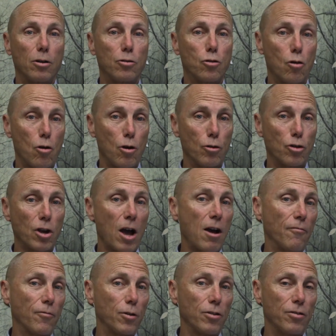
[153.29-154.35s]
Charge
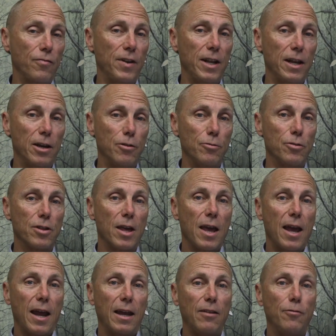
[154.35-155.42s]
Conference videos.
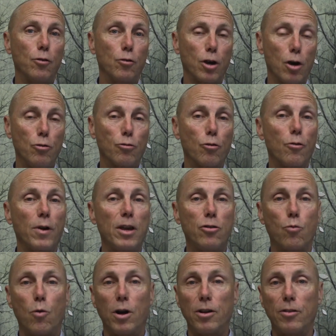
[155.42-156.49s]
And if you'll go through
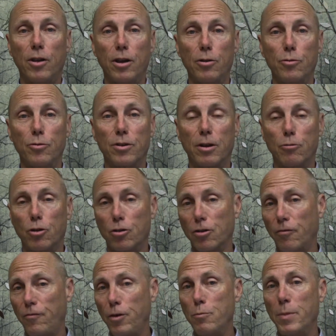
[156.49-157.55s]
each one of those, they're
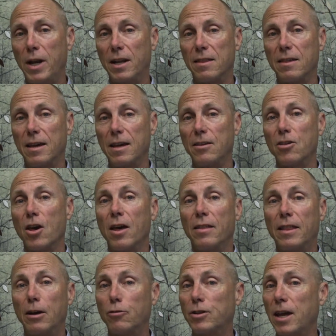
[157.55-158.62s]
just a few minutes each,
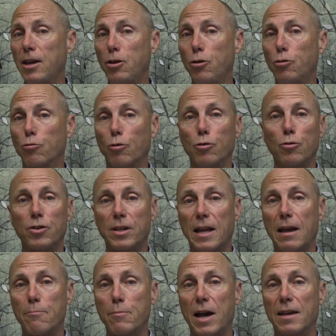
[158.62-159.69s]
they'll take you through
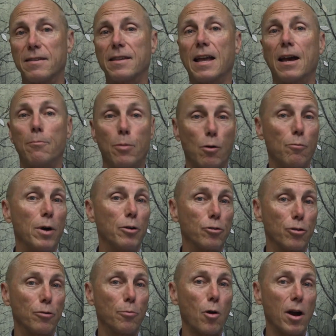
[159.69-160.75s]
step by step on most
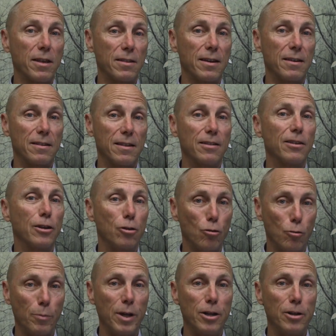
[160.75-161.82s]
of the processes that you'll be